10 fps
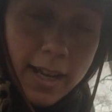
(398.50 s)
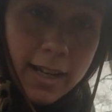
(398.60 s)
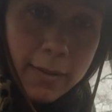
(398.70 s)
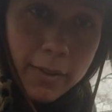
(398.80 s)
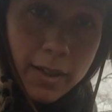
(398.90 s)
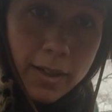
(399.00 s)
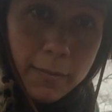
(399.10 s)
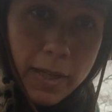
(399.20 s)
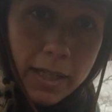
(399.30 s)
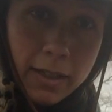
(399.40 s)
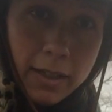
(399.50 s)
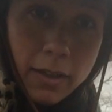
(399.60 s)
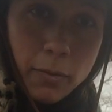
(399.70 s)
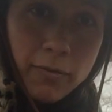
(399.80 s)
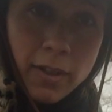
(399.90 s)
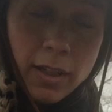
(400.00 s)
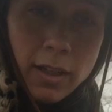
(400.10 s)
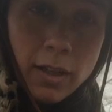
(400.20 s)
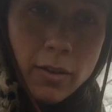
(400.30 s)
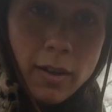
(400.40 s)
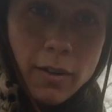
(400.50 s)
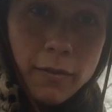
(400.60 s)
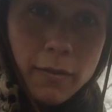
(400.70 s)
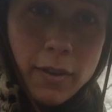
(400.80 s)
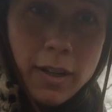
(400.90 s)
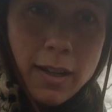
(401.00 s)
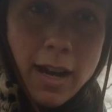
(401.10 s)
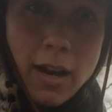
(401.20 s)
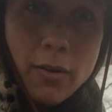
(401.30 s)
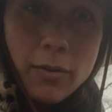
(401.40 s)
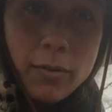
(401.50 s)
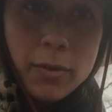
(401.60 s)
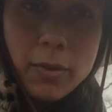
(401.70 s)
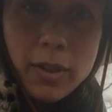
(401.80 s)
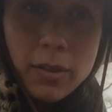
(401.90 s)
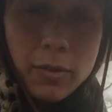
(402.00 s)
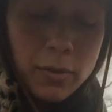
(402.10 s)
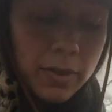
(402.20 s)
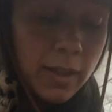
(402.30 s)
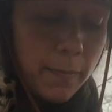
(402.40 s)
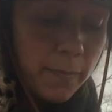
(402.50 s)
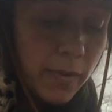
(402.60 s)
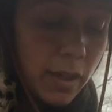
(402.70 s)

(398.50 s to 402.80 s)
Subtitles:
and I'm gonna make another video of how you can use them.